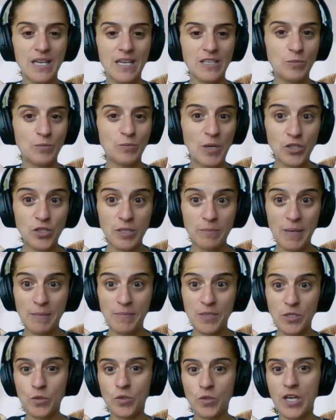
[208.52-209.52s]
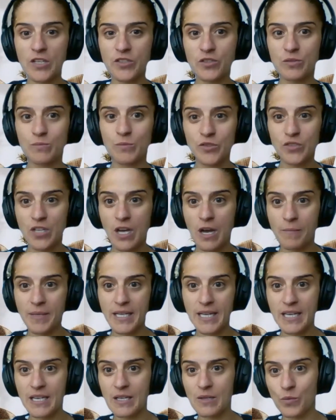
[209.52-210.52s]
especially maybe new customers
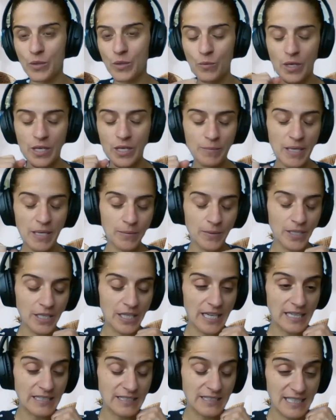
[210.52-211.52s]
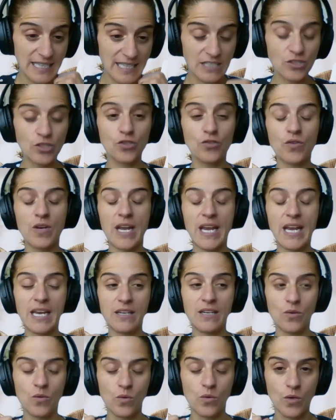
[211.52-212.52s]
coming in. We want to be able to
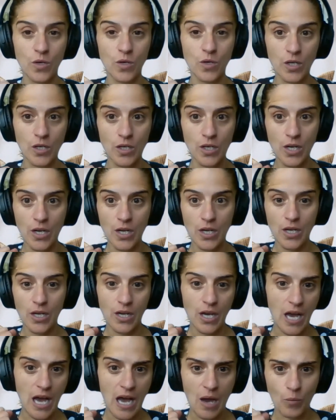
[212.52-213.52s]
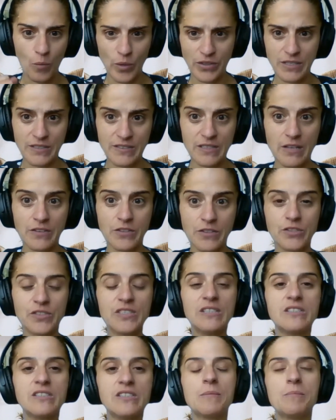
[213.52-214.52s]
integrate or with this other
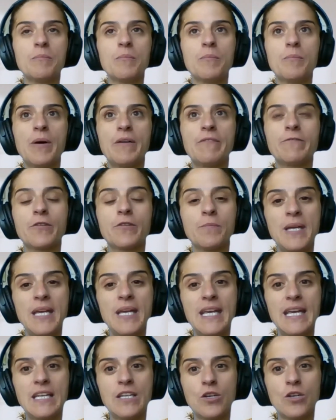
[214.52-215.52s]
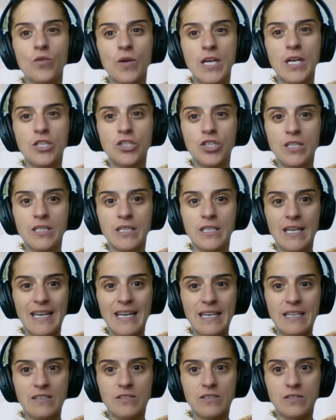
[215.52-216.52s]
system. But for me, integration
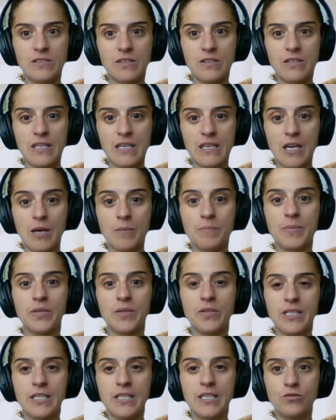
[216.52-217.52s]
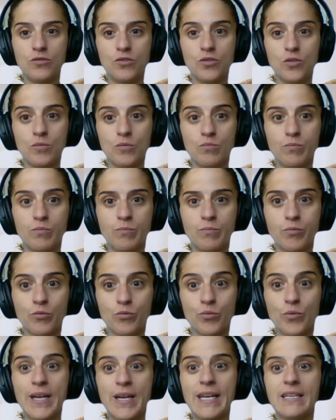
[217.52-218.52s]
is the ability to
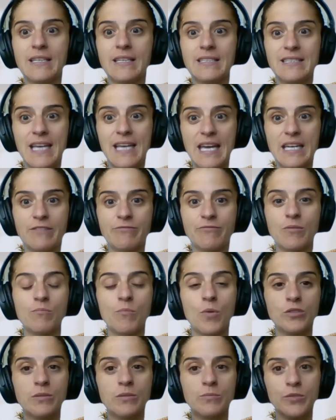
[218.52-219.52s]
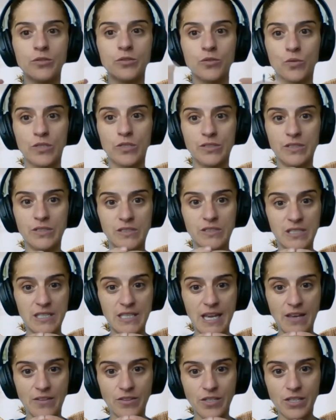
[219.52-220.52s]
bring data from multiple sources
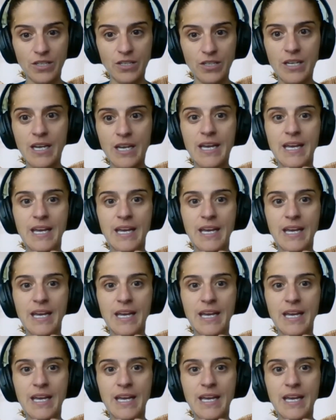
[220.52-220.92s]
together